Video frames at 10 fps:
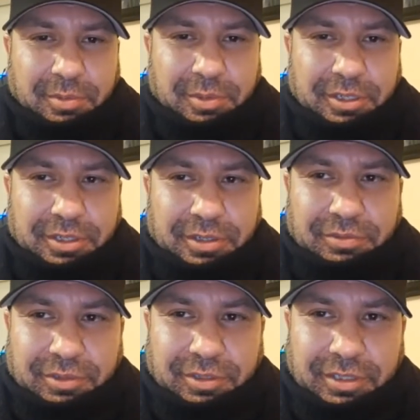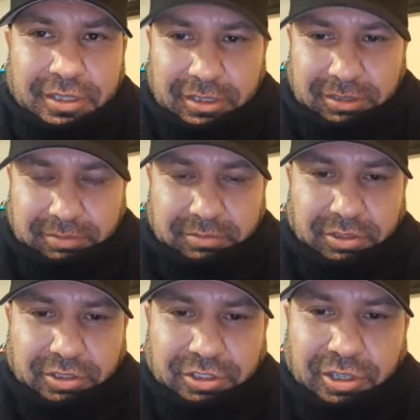we're going to do for
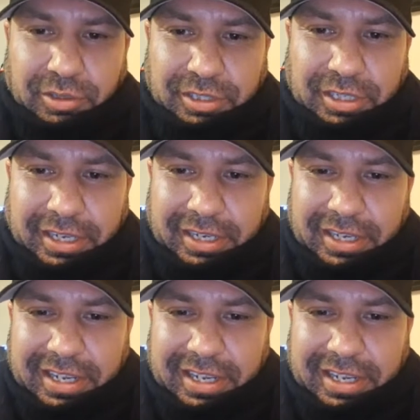the show today.